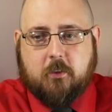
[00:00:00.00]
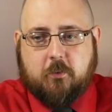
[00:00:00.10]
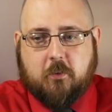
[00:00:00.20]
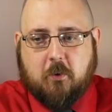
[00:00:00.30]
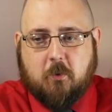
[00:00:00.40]

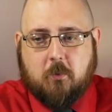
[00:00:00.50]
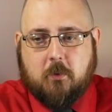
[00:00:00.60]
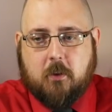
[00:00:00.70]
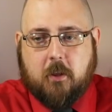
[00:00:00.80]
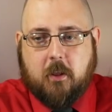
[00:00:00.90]
So
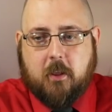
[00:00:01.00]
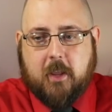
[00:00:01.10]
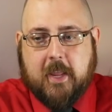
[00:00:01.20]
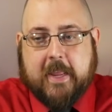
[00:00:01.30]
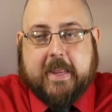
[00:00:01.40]

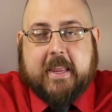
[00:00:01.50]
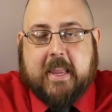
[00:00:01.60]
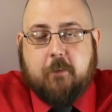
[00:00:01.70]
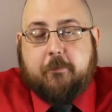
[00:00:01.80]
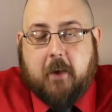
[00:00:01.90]

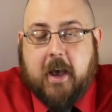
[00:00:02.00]
if